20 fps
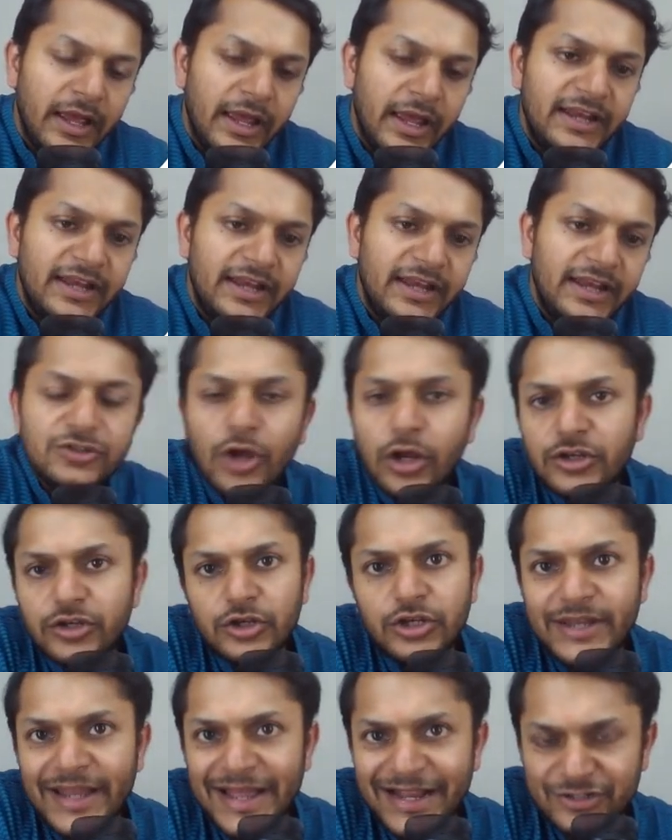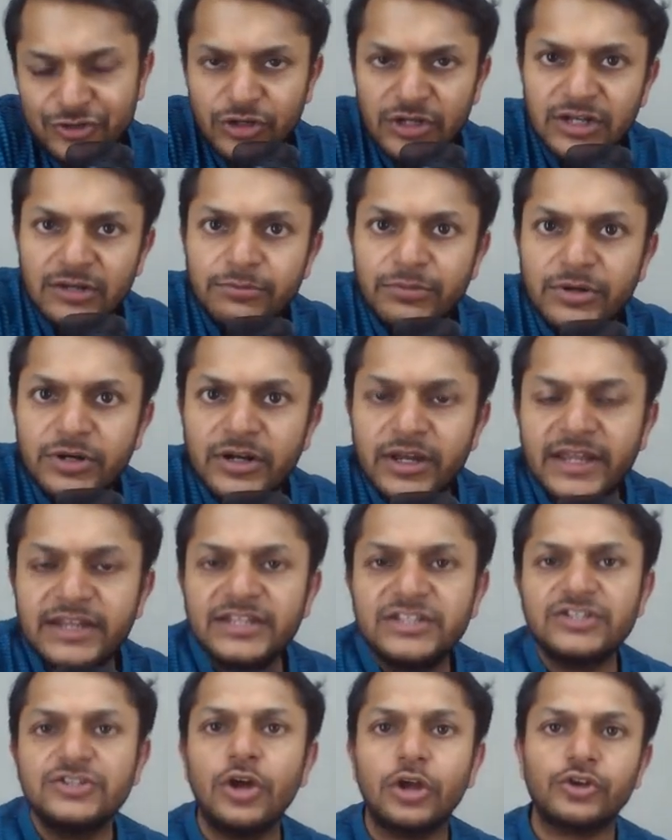It is not natural number. It
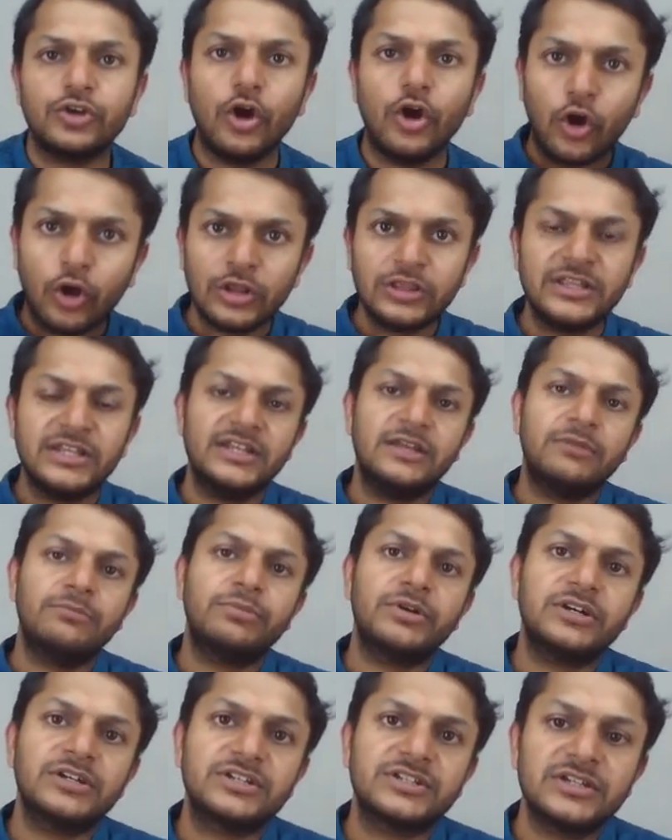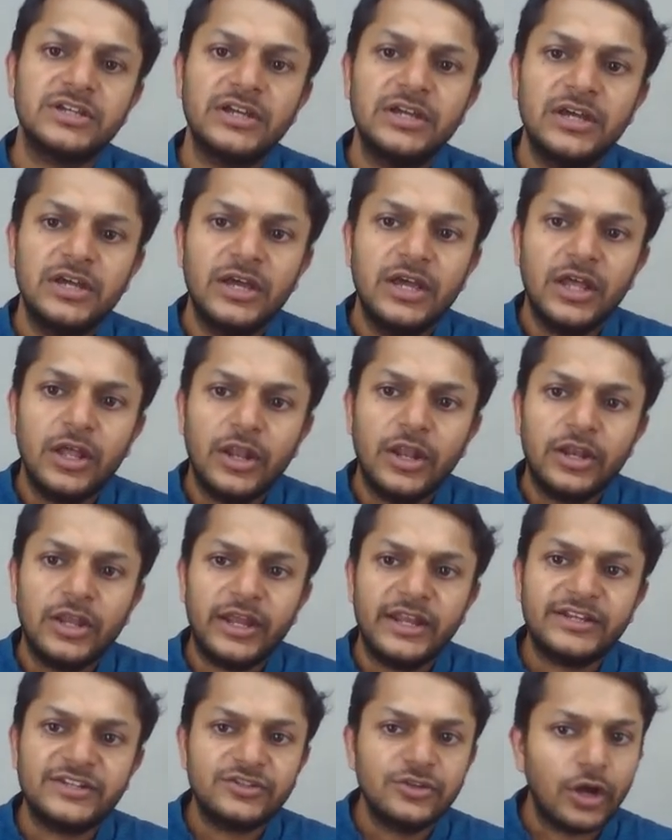is not all the numbers.
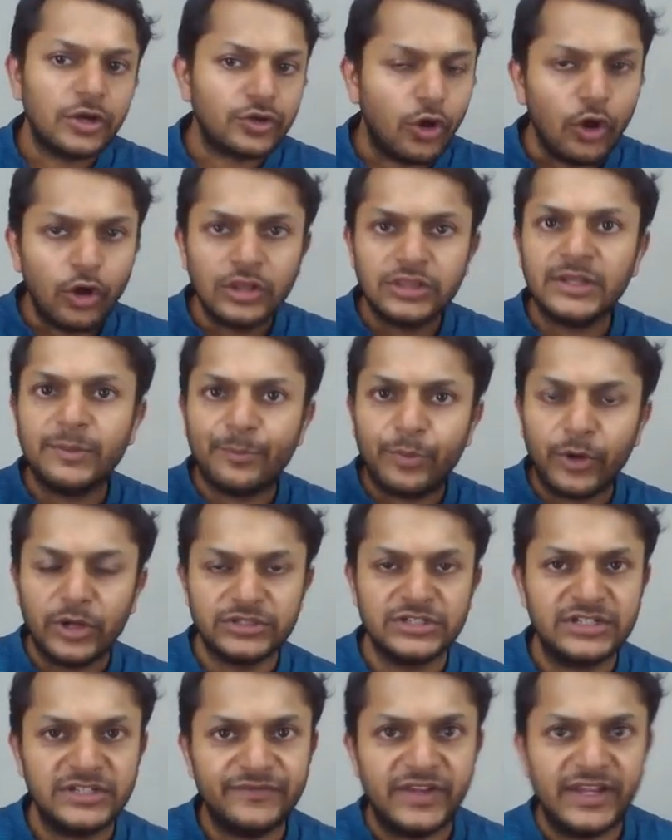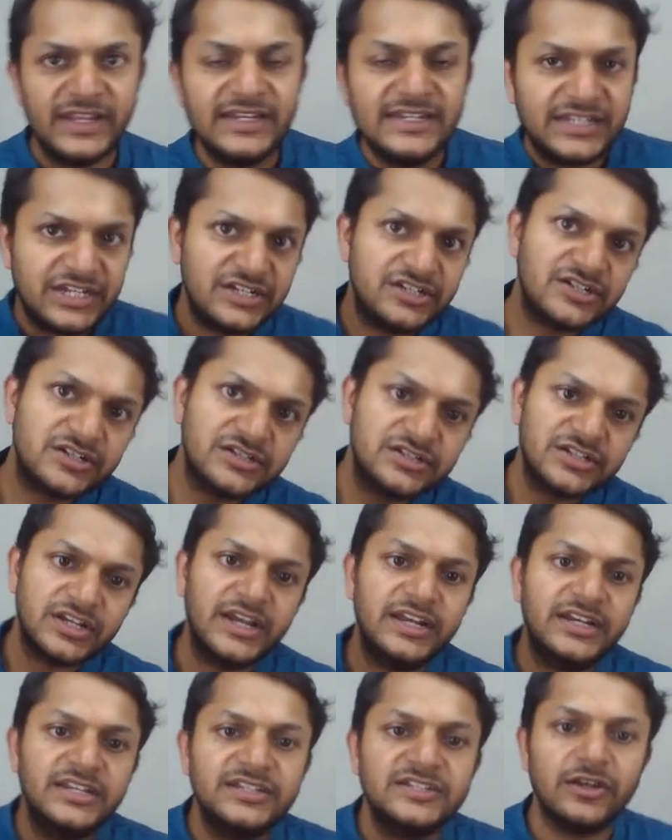It is not all the positive integers.
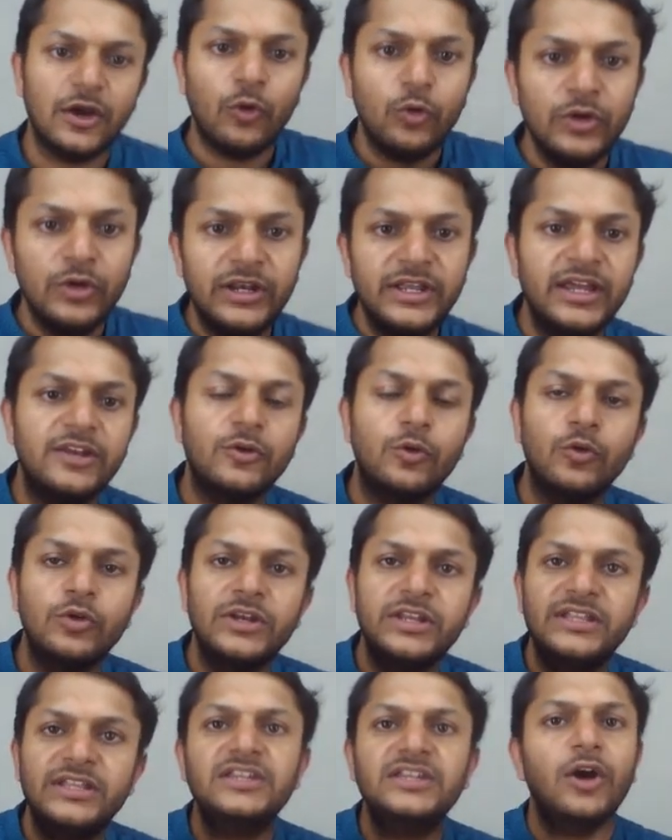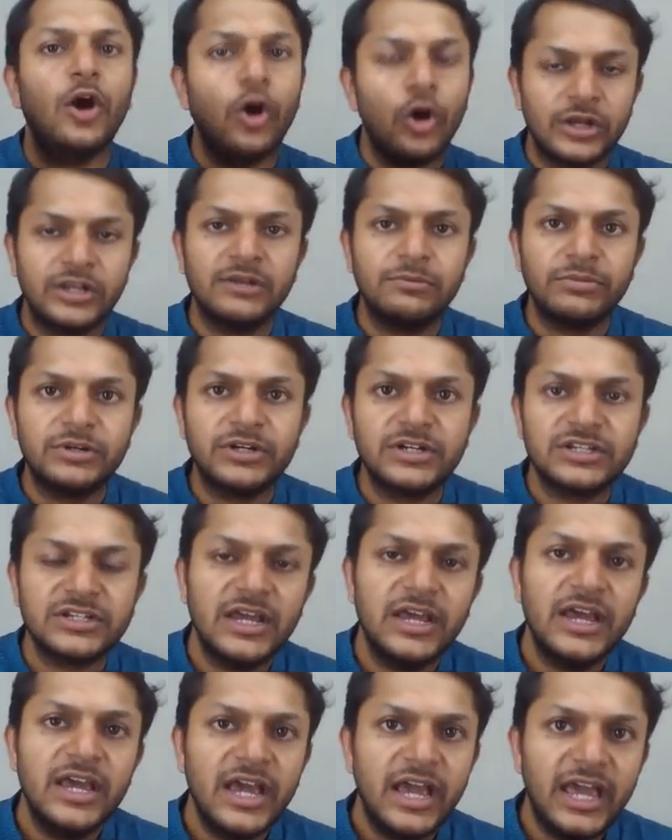It is only and only the odd numbers.
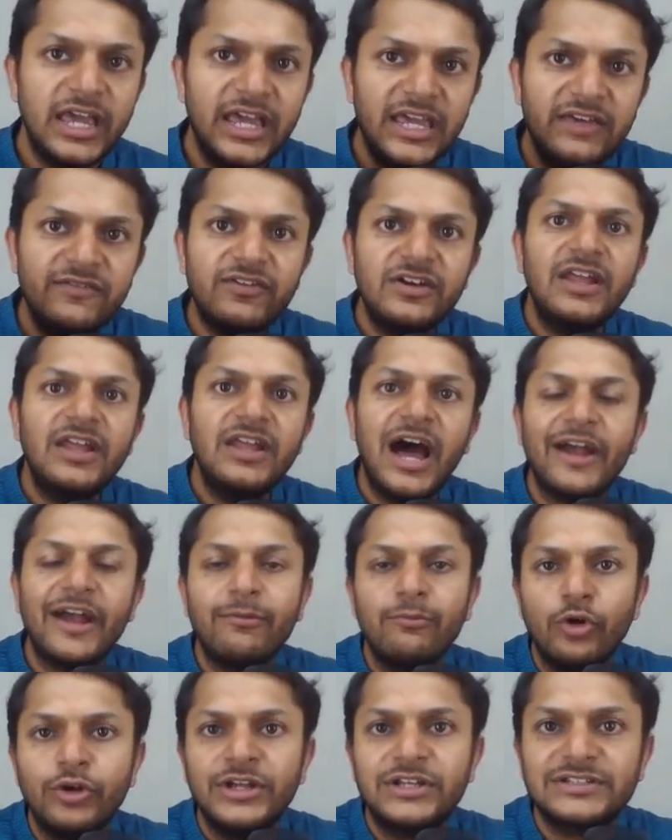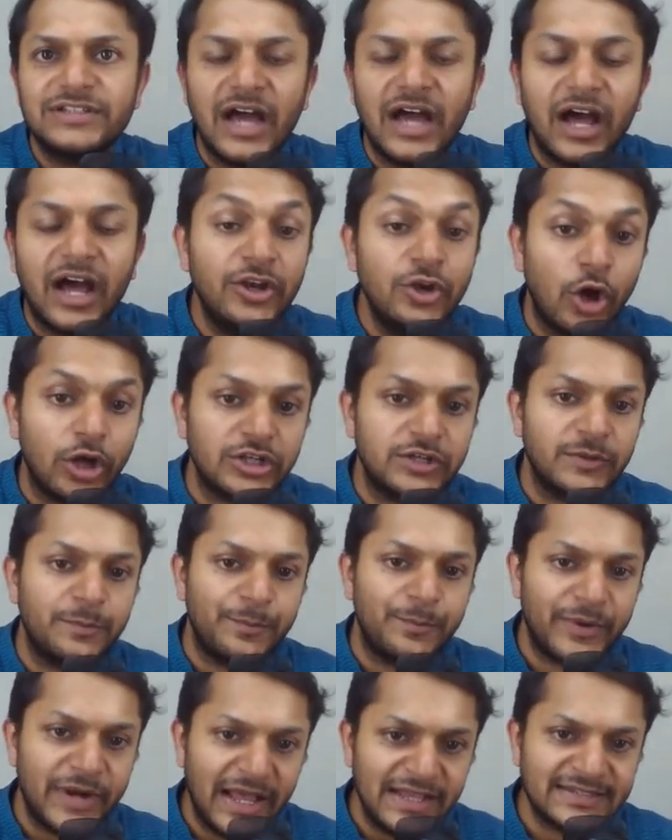Even harmonics are not
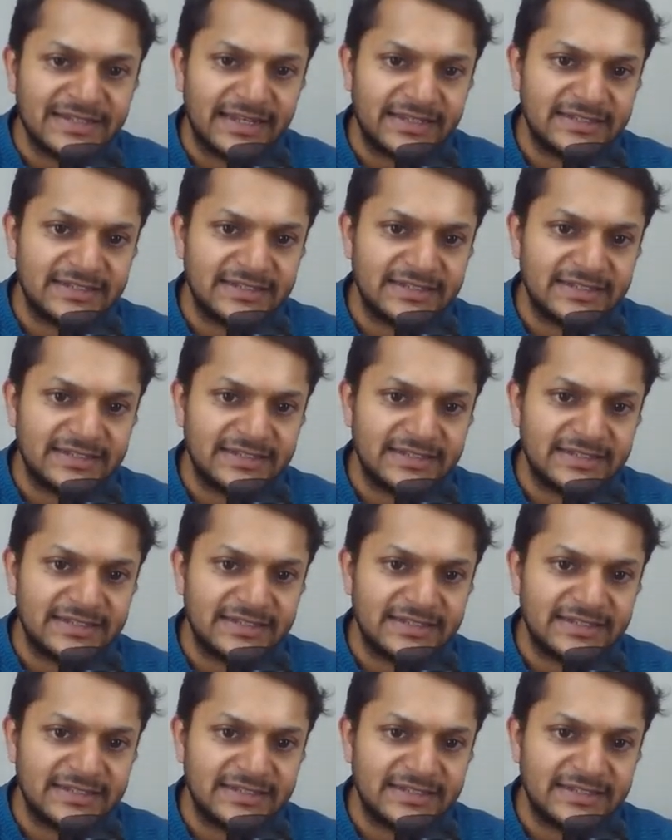present.